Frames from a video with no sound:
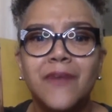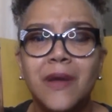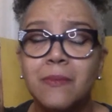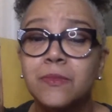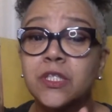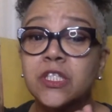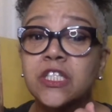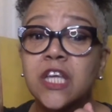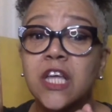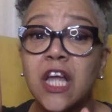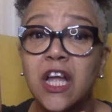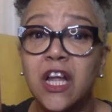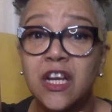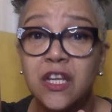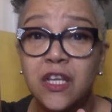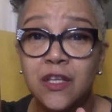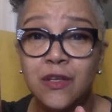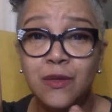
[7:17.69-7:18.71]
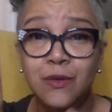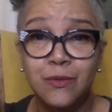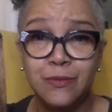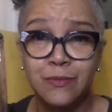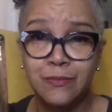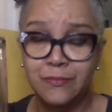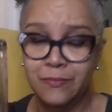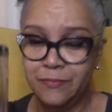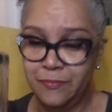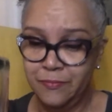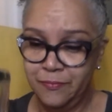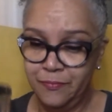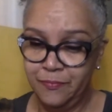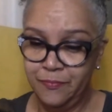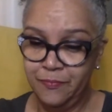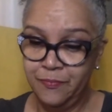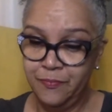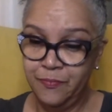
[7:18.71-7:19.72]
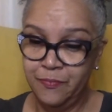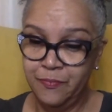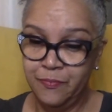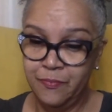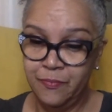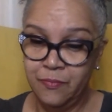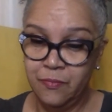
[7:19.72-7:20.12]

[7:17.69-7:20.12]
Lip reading: I'm telling you,